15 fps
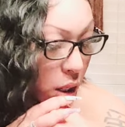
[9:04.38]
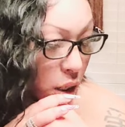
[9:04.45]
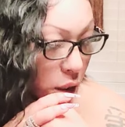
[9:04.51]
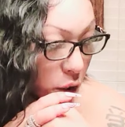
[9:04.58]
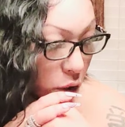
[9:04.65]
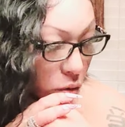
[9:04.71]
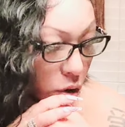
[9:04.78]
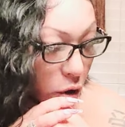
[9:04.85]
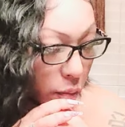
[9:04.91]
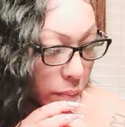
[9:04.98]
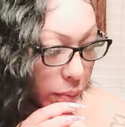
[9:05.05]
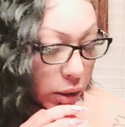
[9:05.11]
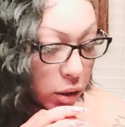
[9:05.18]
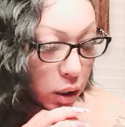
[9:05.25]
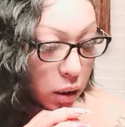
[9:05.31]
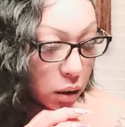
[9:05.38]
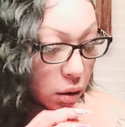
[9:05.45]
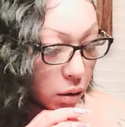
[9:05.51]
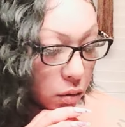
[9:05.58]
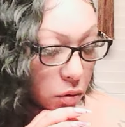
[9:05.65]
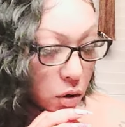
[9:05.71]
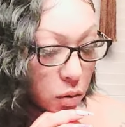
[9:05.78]
you know, being,
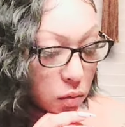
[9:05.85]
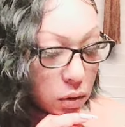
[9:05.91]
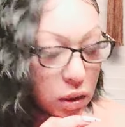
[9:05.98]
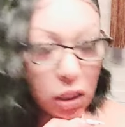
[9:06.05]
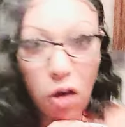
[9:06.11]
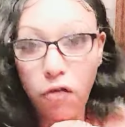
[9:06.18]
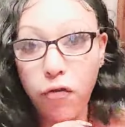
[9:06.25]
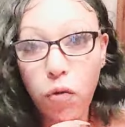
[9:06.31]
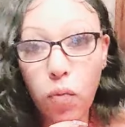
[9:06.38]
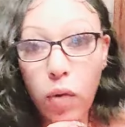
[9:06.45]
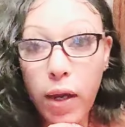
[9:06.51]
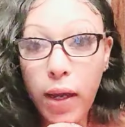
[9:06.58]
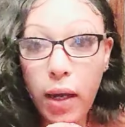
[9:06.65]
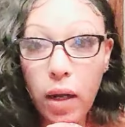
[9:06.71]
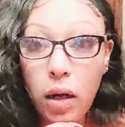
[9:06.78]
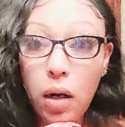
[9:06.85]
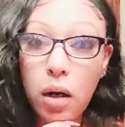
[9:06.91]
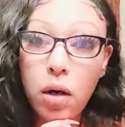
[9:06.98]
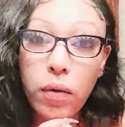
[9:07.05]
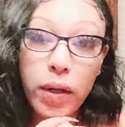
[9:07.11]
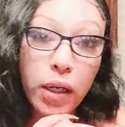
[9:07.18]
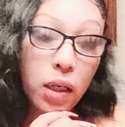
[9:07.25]
you know,
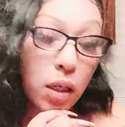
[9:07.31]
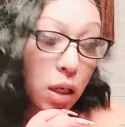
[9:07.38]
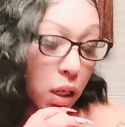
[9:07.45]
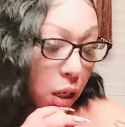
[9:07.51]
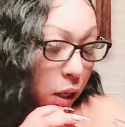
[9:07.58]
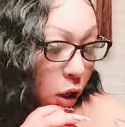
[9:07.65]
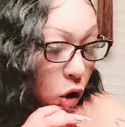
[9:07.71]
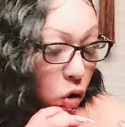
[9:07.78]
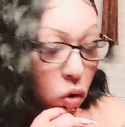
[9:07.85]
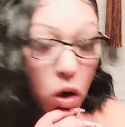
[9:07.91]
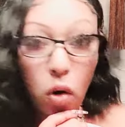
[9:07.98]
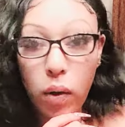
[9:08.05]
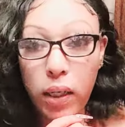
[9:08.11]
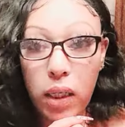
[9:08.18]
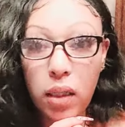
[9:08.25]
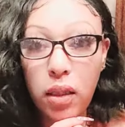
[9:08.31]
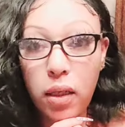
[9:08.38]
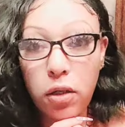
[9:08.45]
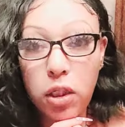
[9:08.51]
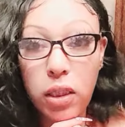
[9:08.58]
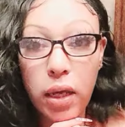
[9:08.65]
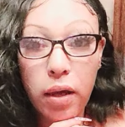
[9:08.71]
self-aware and growing in
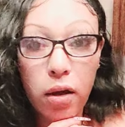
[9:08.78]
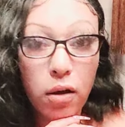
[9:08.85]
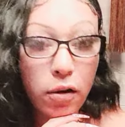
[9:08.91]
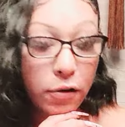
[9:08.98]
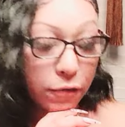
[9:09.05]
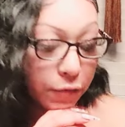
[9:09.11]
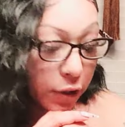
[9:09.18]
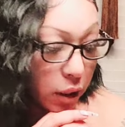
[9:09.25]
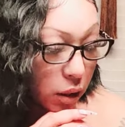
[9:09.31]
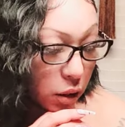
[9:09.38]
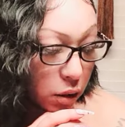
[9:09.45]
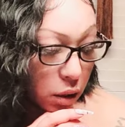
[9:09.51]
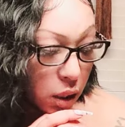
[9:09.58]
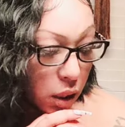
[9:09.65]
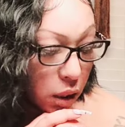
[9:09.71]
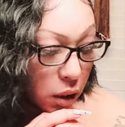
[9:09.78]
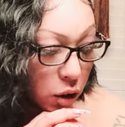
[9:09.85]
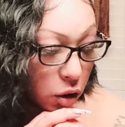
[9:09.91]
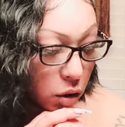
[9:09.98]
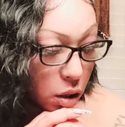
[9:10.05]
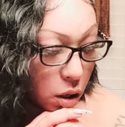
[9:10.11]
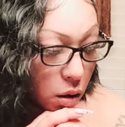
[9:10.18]
theirself and
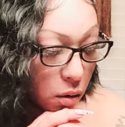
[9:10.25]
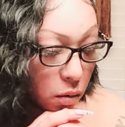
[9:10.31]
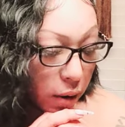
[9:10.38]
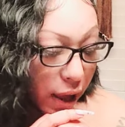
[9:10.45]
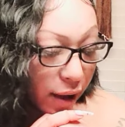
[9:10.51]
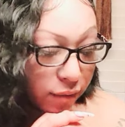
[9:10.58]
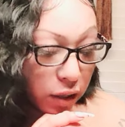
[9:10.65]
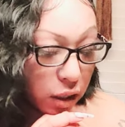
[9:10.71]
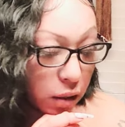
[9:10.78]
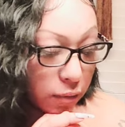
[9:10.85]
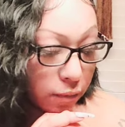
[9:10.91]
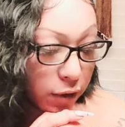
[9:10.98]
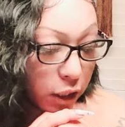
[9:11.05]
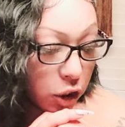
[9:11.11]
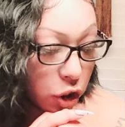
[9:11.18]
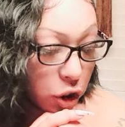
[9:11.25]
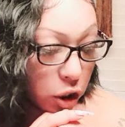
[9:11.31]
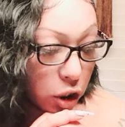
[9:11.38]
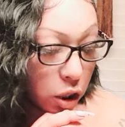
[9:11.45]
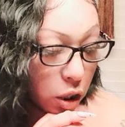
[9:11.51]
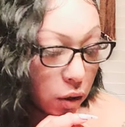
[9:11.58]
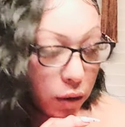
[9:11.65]
you know having conviction
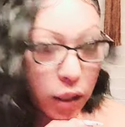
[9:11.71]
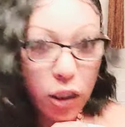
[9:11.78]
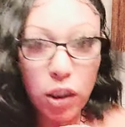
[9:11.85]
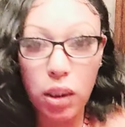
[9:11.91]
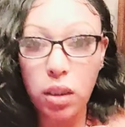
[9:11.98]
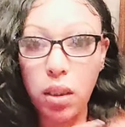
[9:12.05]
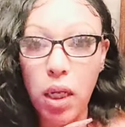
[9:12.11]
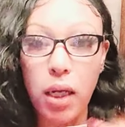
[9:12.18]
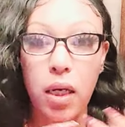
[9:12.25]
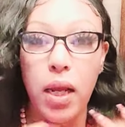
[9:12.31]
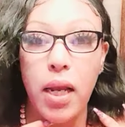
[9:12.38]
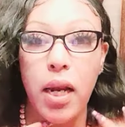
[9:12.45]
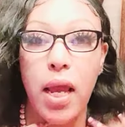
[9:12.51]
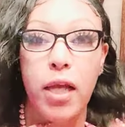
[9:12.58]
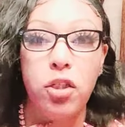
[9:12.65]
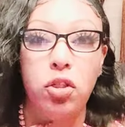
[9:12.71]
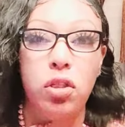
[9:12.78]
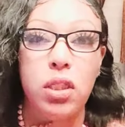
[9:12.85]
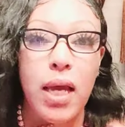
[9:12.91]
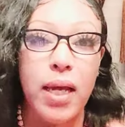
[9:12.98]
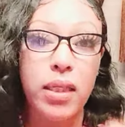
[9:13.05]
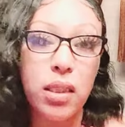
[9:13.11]
and courage and, and, and
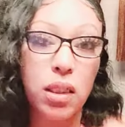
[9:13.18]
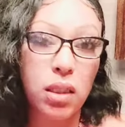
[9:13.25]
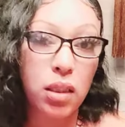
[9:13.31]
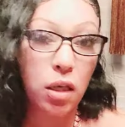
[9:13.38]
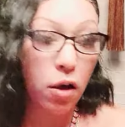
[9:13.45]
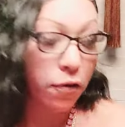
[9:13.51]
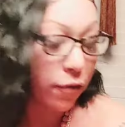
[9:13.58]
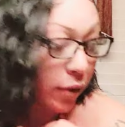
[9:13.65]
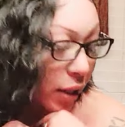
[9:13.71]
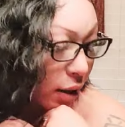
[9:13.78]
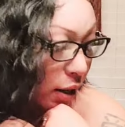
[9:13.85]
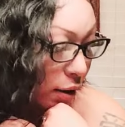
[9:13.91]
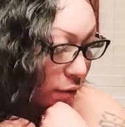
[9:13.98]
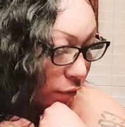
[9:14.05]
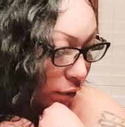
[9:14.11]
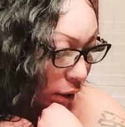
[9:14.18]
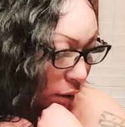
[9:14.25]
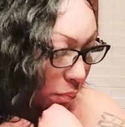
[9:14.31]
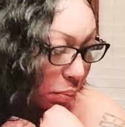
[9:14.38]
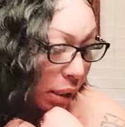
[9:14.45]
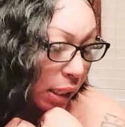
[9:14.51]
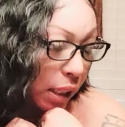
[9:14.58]
exercising self-love
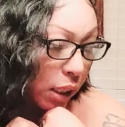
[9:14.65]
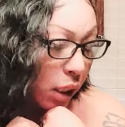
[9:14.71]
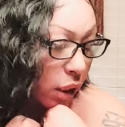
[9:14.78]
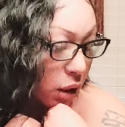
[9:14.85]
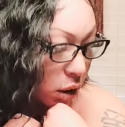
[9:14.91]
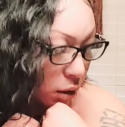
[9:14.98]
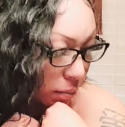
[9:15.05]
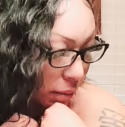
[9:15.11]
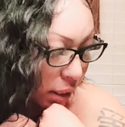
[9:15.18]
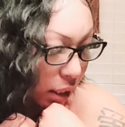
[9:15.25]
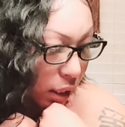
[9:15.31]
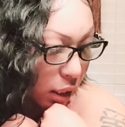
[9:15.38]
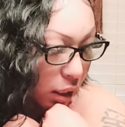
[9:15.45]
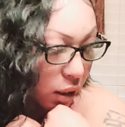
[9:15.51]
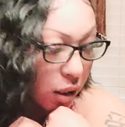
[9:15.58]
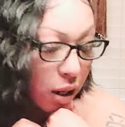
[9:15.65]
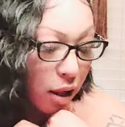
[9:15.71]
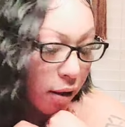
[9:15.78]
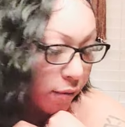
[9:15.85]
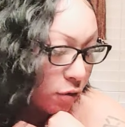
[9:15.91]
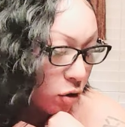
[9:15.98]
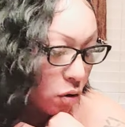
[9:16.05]
and being intimate and
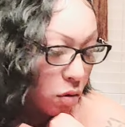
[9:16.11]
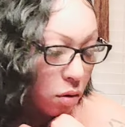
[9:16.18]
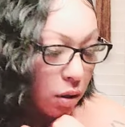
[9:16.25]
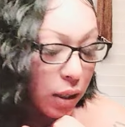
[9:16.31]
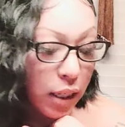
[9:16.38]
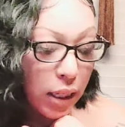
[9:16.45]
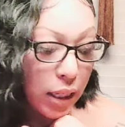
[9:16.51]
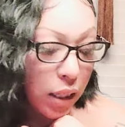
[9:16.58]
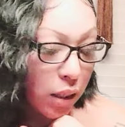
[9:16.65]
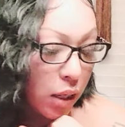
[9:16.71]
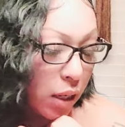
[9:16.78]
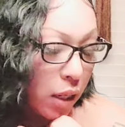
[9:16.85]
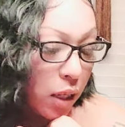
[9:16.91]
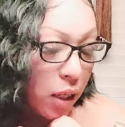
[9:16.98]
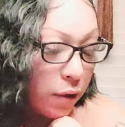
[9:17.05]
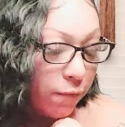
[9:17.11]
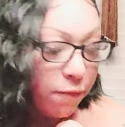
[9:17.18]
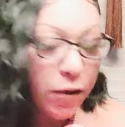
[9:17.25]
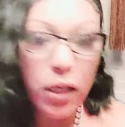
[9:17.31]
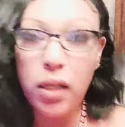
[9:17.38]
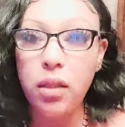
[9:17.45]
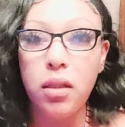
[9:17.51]
loved on and
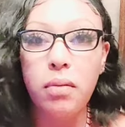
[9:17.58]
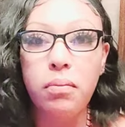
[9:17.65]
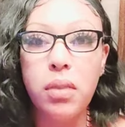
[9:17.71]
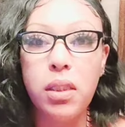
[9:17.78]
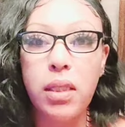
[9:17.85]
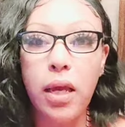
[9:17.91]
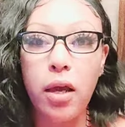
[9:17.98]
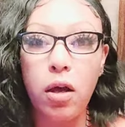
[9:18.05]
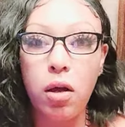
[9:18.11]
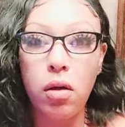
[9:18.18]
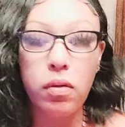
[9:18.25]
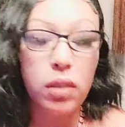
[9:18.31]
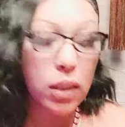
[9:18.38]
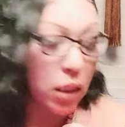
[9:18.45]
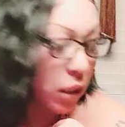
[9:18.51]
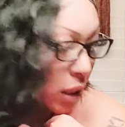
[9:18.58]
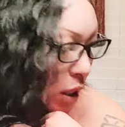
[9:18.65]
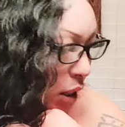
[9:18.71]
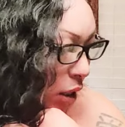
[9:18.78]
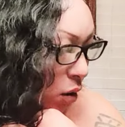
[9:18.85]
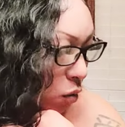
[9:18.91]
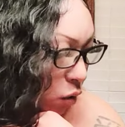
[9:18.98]
filling themselves and
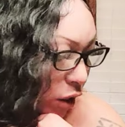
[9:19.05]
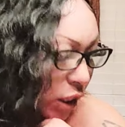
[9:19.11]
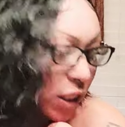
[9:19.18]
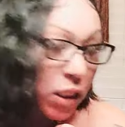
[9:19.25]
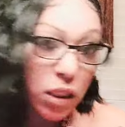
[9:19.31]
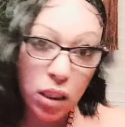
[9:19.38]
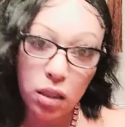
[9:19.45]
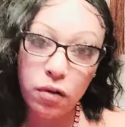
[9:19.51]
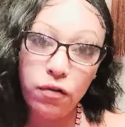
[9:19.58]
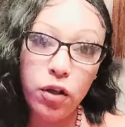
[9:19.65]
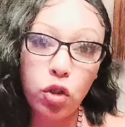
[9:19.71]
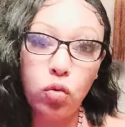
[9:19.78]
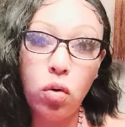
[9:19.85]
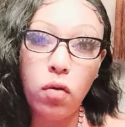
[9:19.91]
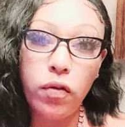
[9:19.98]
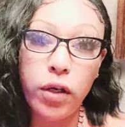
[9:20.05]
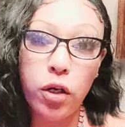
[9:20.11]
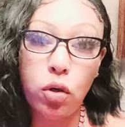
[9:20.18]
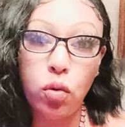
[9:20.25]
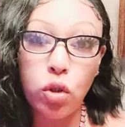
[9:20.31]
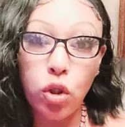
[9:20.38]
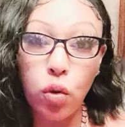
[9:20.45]
with this individual over here
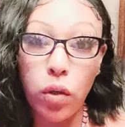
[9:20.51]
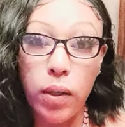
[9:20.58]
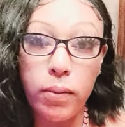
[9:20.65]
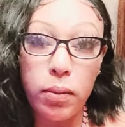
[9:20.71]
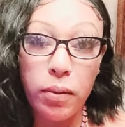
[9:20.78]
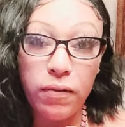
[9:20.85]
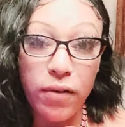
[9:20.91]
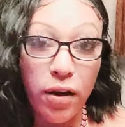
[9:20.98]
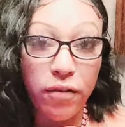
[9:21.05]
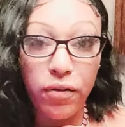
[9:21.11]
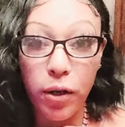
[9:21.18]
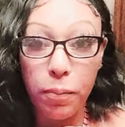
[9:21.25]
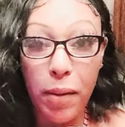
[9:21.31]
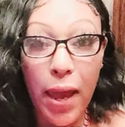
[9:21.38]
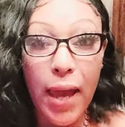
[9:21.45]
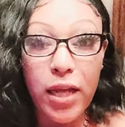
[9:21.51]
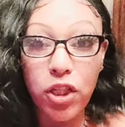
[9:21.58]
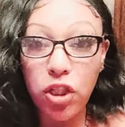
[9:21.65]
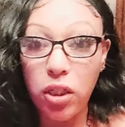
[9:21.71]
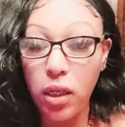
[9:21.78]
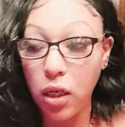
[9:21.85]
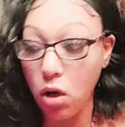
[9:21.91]
who's showing up to be very, very
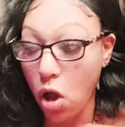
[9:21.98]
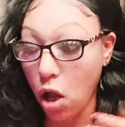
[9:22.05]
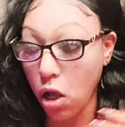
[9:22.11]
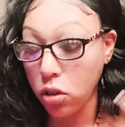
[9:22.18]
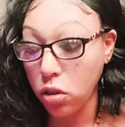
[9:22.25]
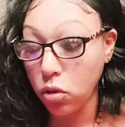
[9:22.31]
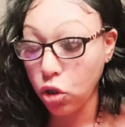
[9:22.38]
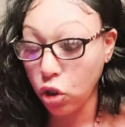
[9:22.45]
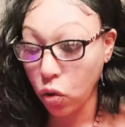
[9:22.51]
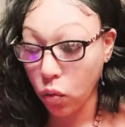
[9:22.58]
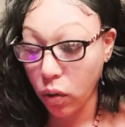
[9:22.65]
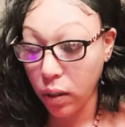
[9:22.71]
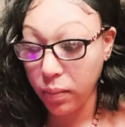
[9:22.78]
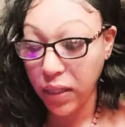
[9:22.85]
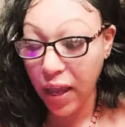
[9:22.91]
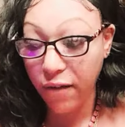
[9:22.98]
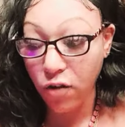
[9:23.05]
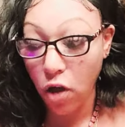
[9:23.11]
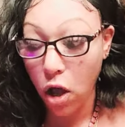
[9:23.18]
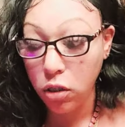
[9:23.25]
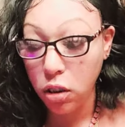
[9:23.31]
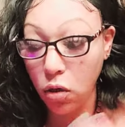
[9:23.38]
passionate and also showing up to have
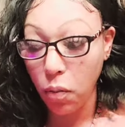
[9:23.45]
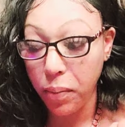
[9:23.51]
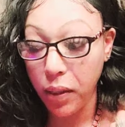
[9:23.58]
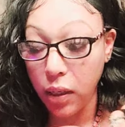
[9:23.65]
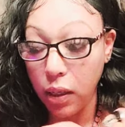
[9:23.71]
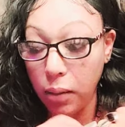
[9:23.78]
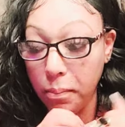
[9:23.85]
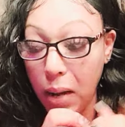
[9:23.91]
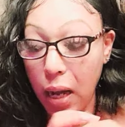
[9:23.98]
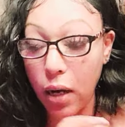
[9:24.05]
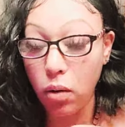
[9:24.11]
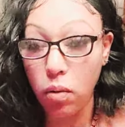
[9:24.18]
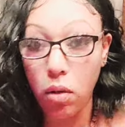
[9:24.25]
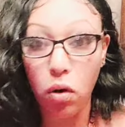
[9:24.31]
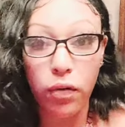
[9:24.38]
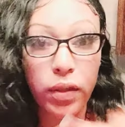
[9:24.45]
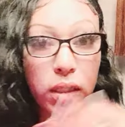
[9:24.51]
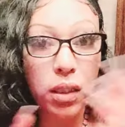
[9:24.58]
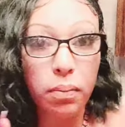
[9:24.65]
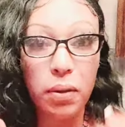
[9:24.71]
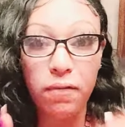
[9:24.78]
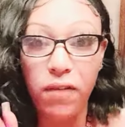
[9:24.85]
also been an admirer, or this
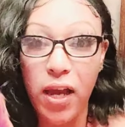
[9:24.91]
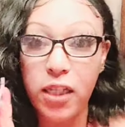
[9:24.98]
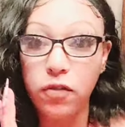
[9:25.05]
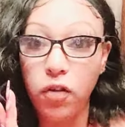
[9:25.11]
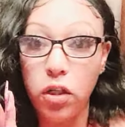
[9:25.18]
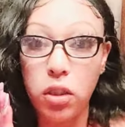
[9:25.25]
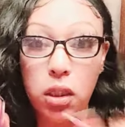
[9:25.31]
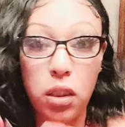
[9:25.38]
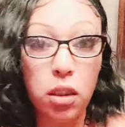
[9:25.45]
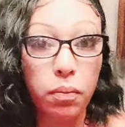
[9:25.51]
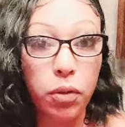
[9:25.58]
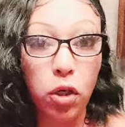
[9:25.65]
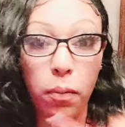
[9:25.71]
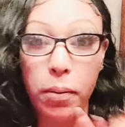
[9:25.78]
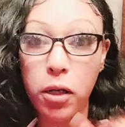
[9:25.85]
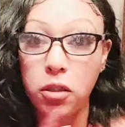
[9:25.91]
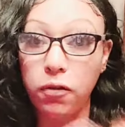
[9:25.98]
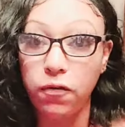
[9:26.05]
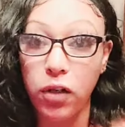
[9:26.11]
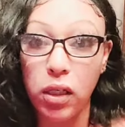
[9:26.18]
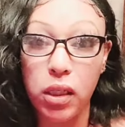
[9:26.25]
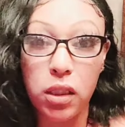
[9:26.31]
could be vice versa. This could be your person
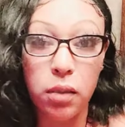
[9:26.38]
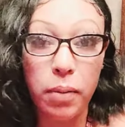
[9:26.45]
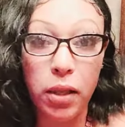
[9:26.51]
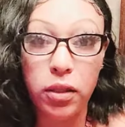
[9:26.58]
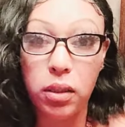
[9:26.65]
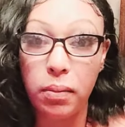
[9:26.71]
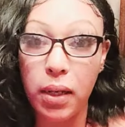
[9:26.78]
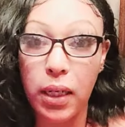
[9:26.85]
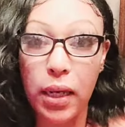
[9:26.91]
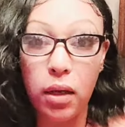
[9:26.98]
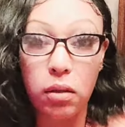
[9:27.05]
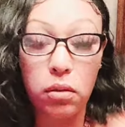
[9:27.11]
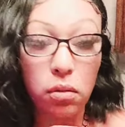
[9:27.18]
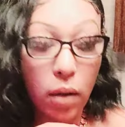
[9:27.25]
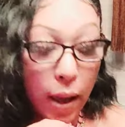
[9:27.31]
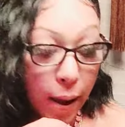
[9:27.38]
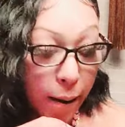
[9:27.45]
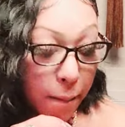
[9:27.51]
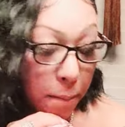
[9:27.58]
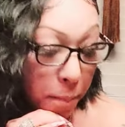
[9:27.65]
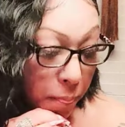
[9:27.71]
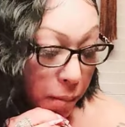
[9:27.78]
feeling this about somebody else,
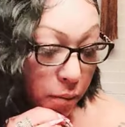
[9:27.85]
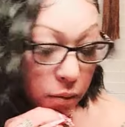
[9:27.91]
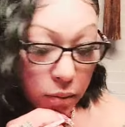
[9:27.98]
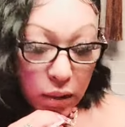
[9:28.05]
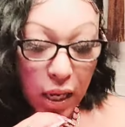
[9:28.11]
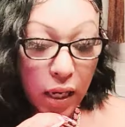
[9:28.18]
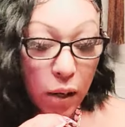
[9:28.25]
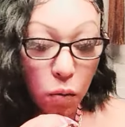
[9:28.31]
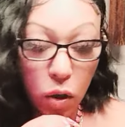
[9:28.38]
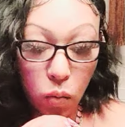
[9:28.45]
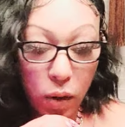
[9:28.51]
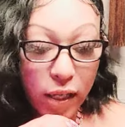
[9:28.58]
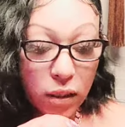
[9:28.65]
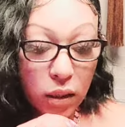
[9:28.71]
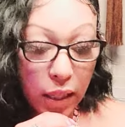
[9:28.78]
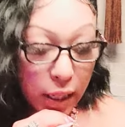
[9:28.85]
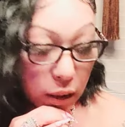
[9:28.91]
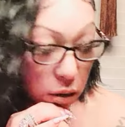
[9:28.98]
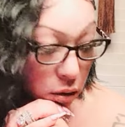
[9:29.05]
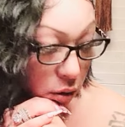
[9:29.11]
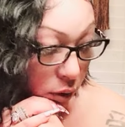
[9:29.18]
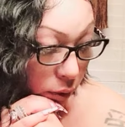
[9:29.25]
okay? Take what resonates.